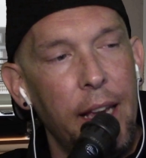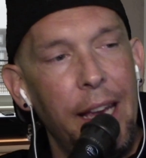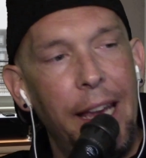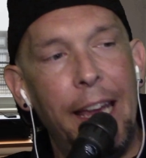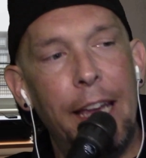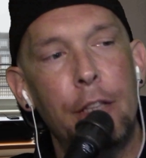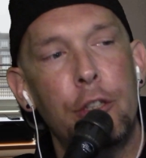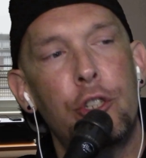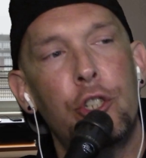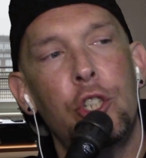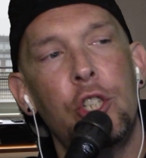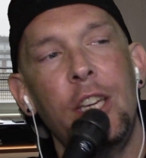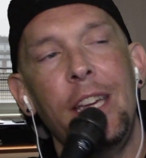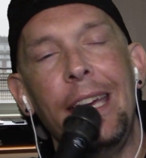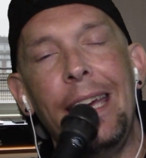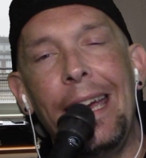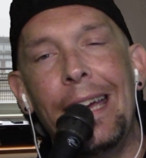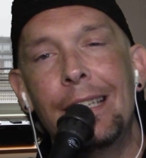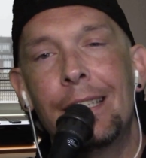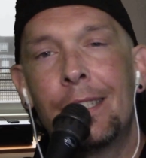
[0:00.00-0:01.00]
And
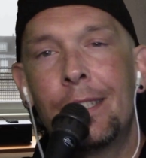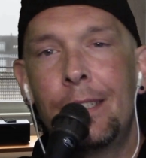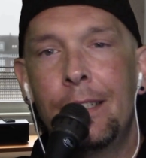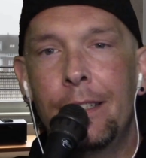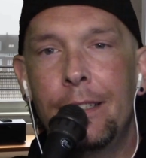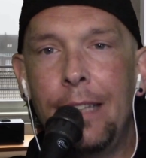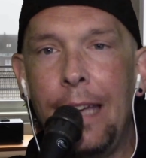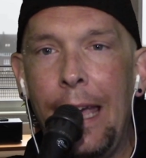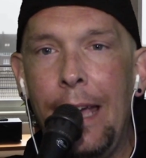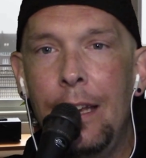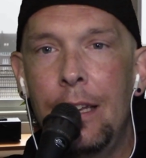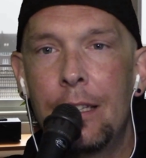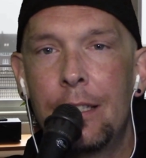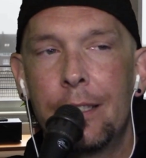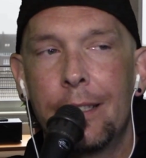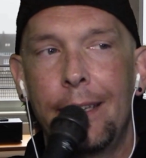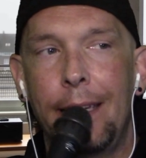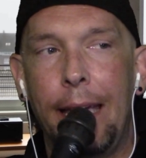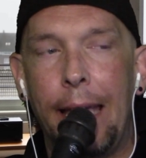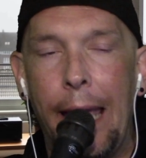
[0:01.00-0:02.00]
she
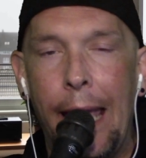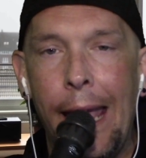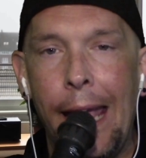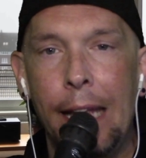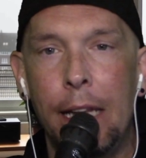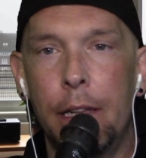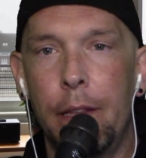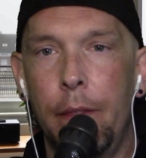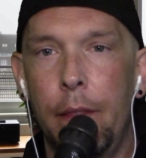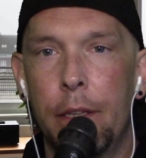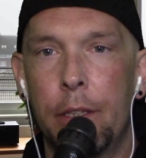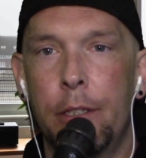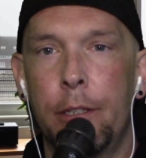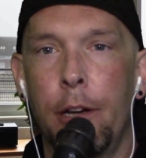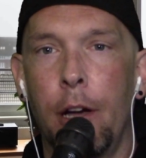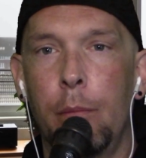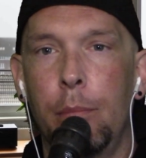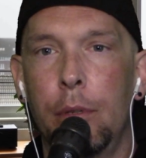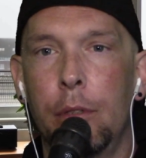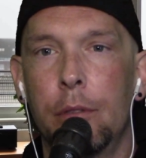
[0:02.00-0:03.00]
instantaneously hated this
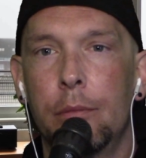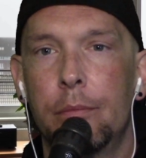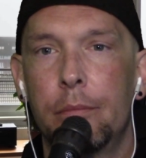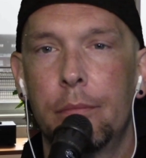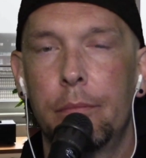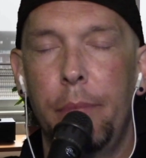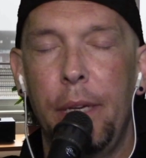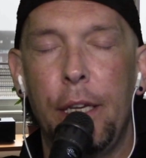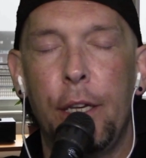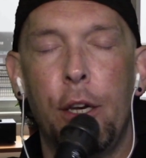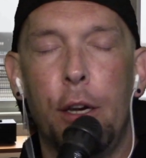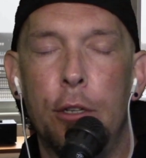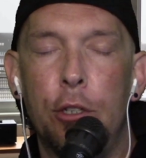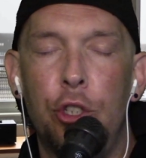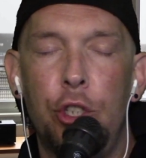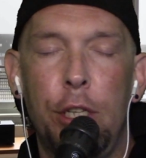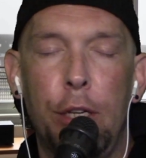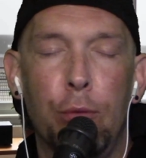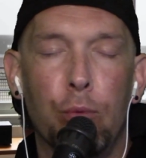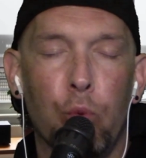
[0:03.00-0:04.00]
couple because
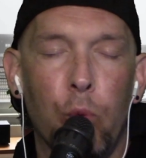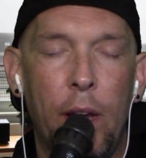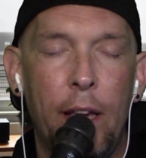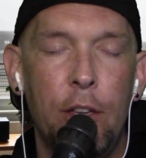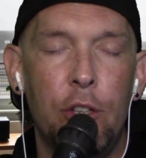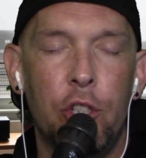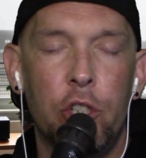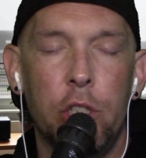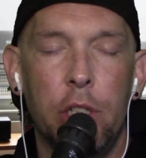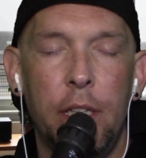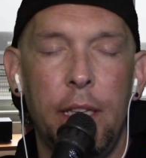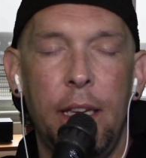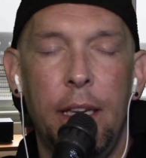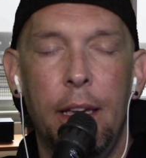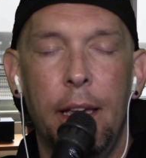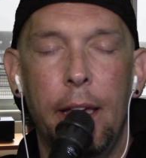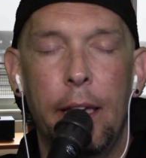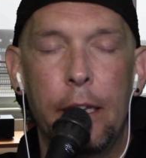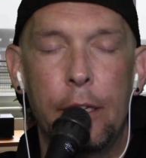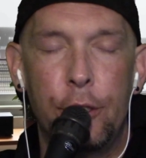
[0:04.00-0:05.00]
she
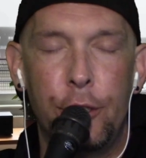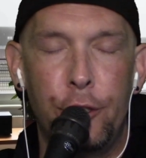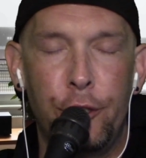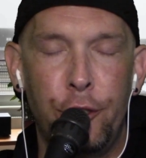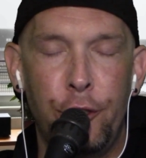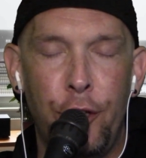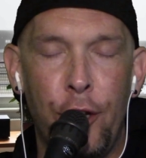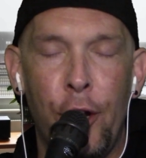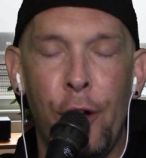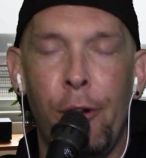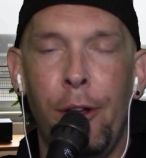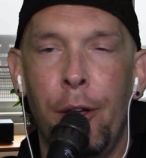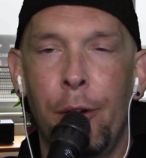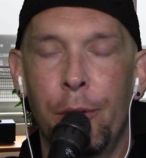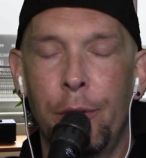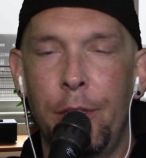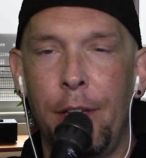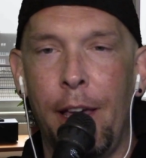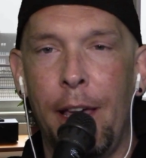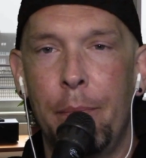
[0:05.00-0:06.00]
racially
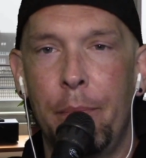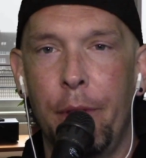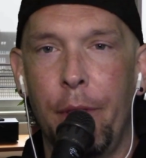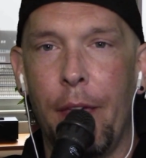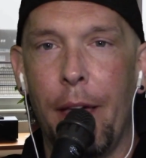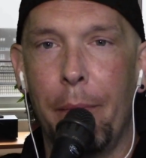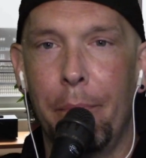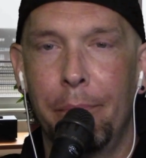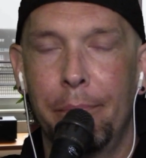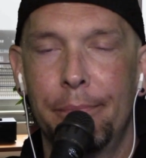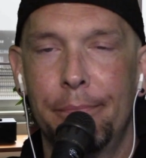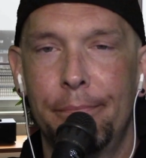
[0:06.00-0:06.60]
stereotyped them.